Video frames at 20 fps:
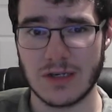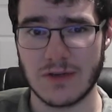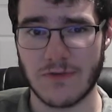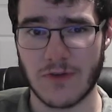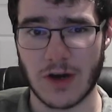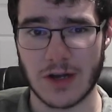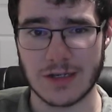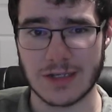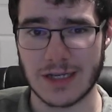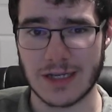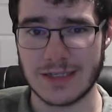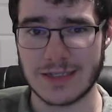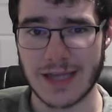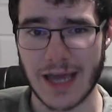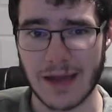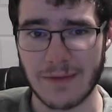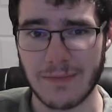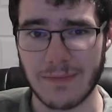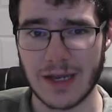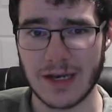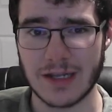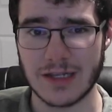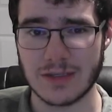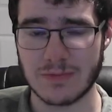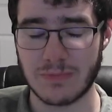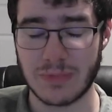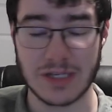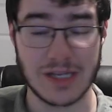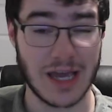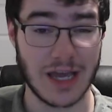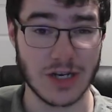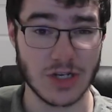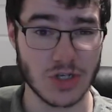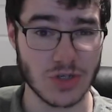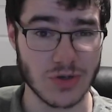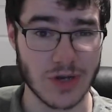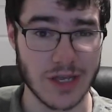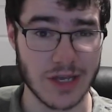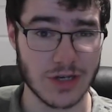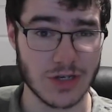Devontae Dedmon is
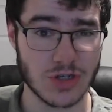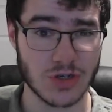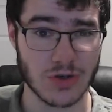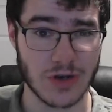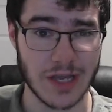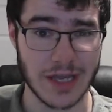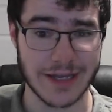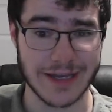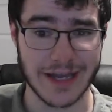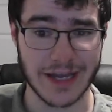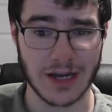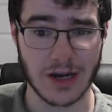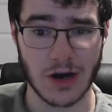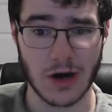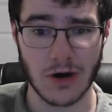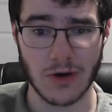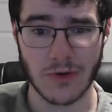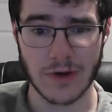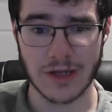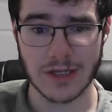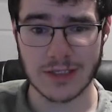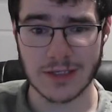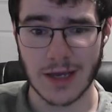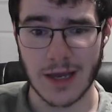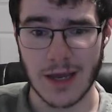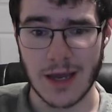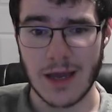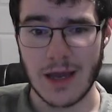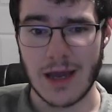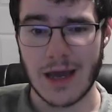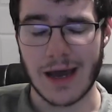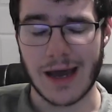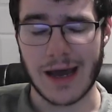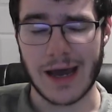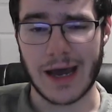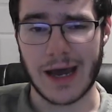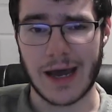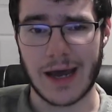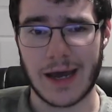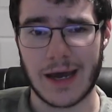potentially intriguing always.
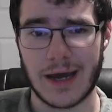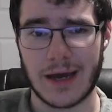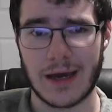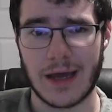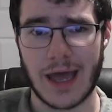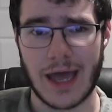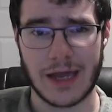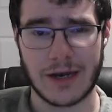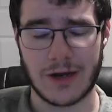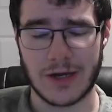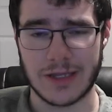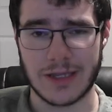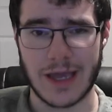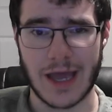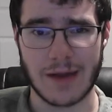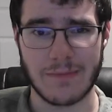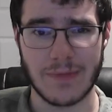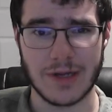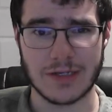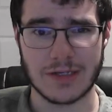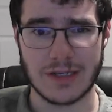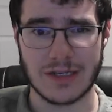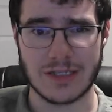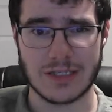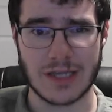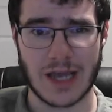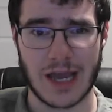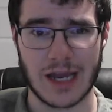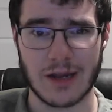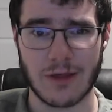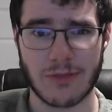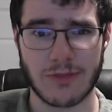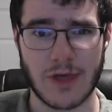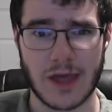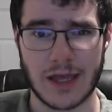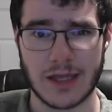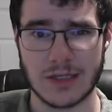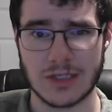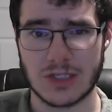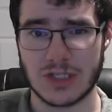And on the Edmonton side of
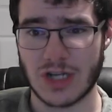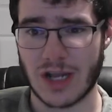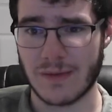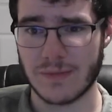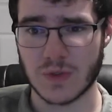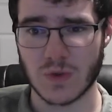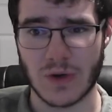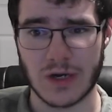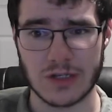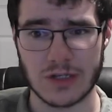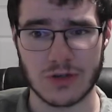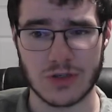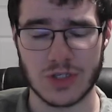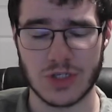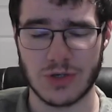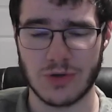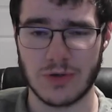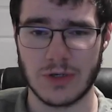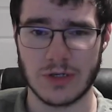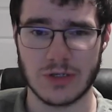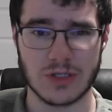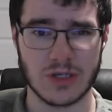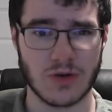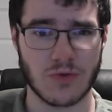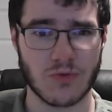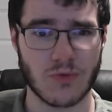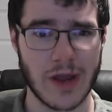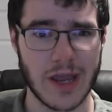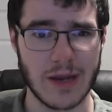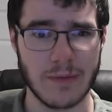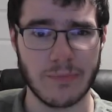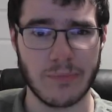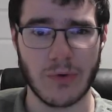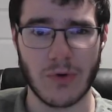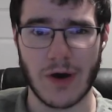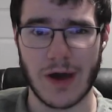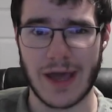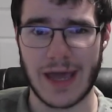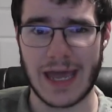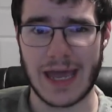things, James Wilder Jr. is a great
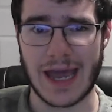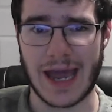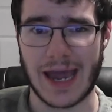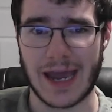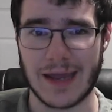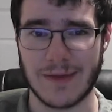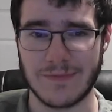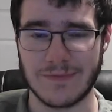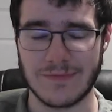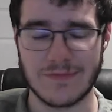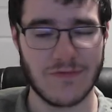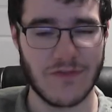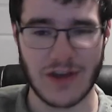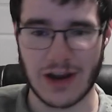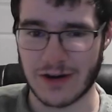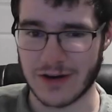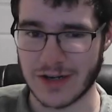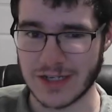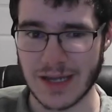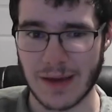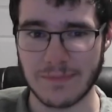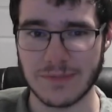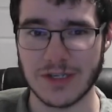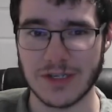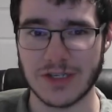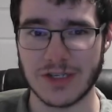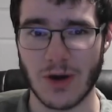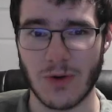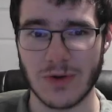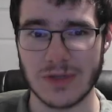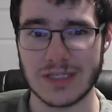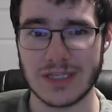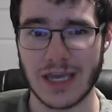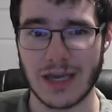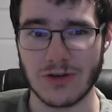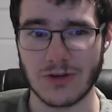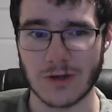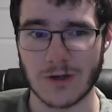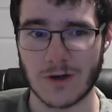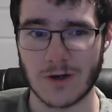play. I'm very tempted to go with
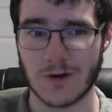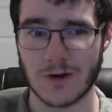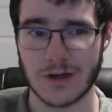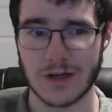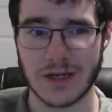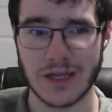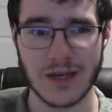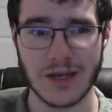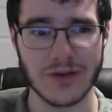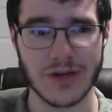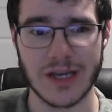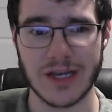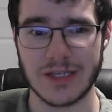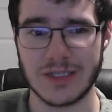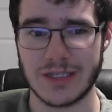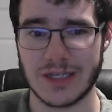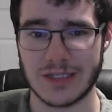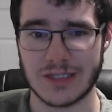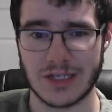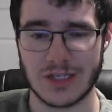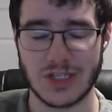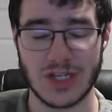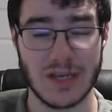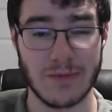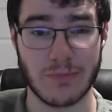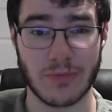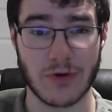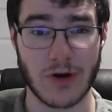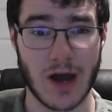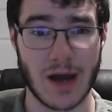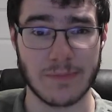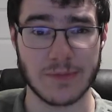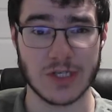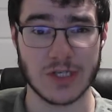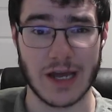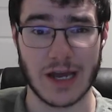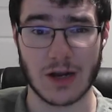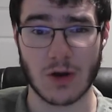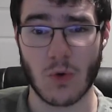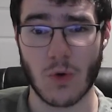Taylor Cornelius as a cheaper
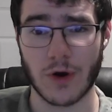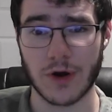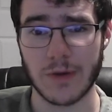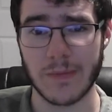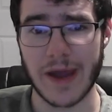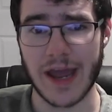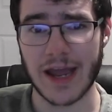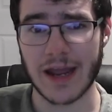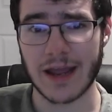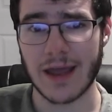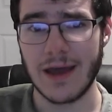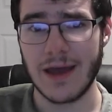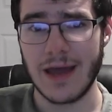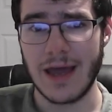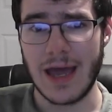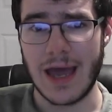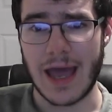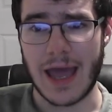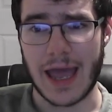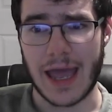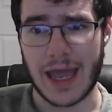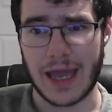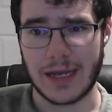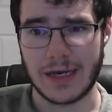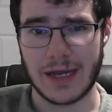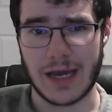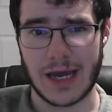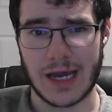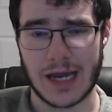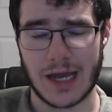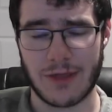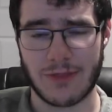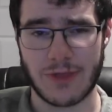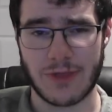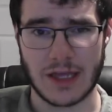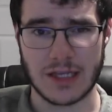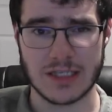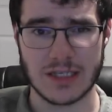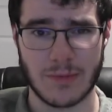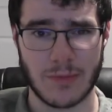option at quarterback. And I
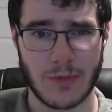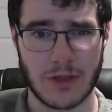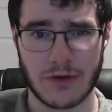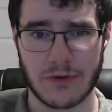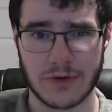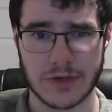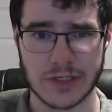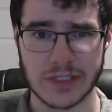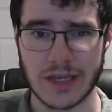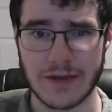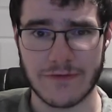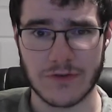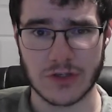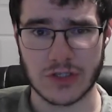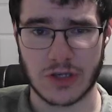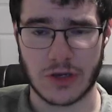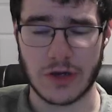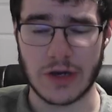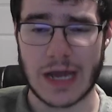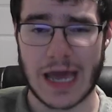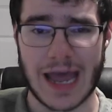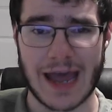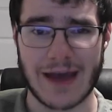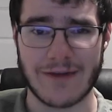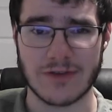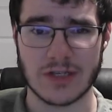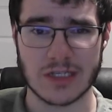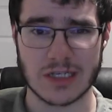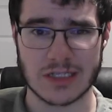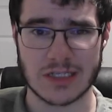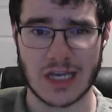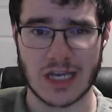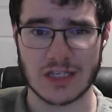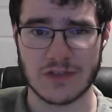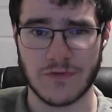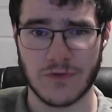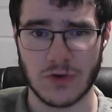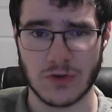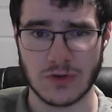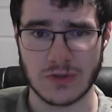think some of the receivers could have a
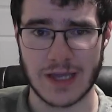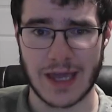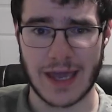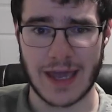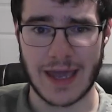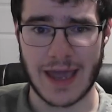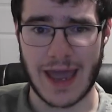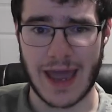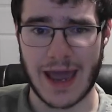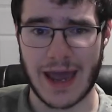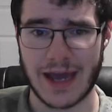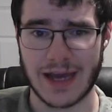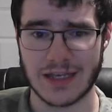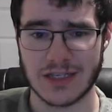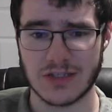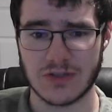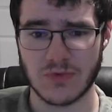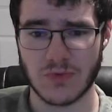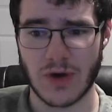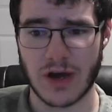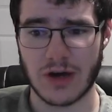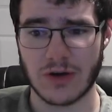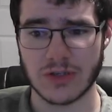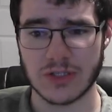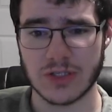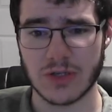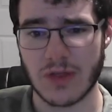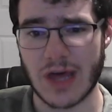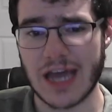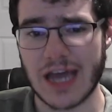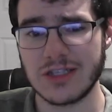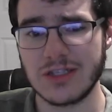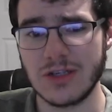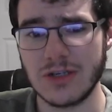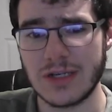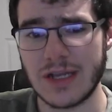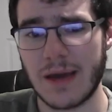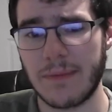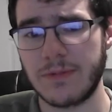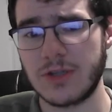successful day as well. So that's
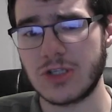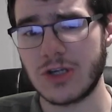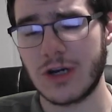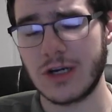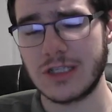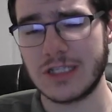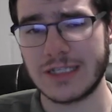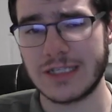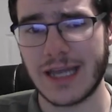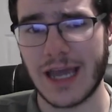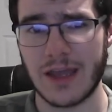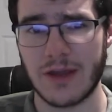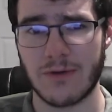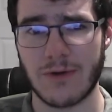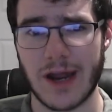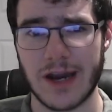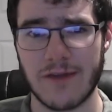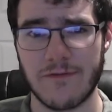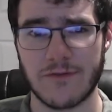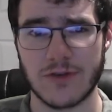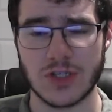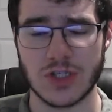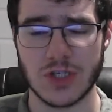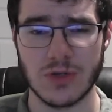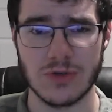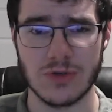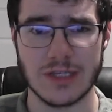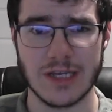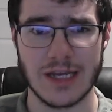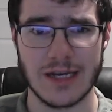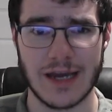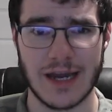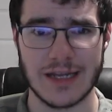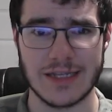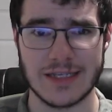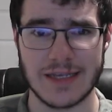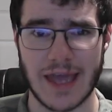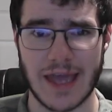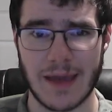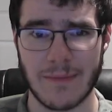your depth charts to get you ready for Tuesday
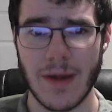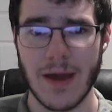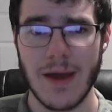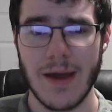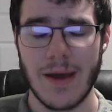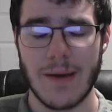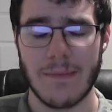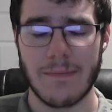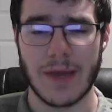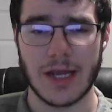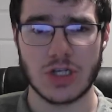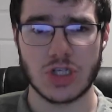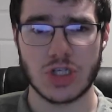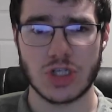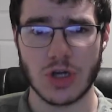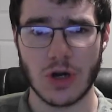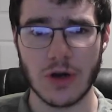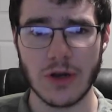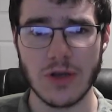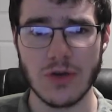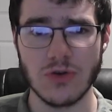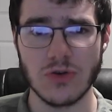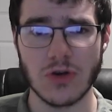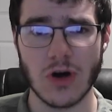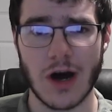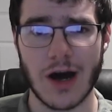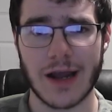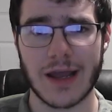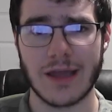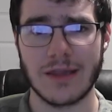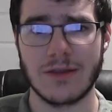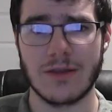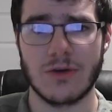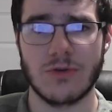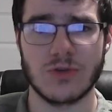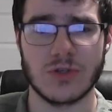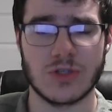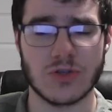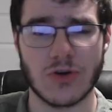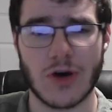night's game. Make sure you lock in
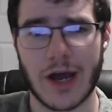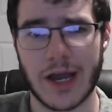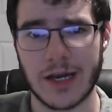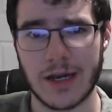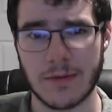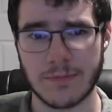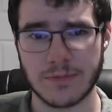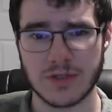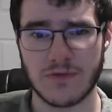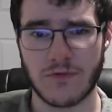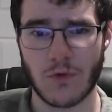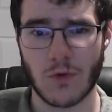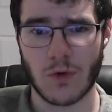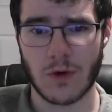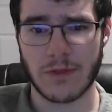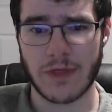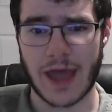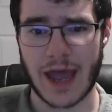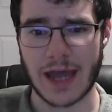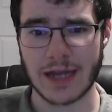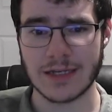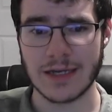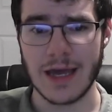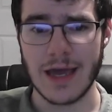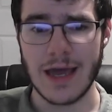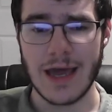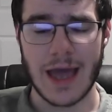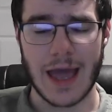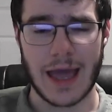those lineups for that.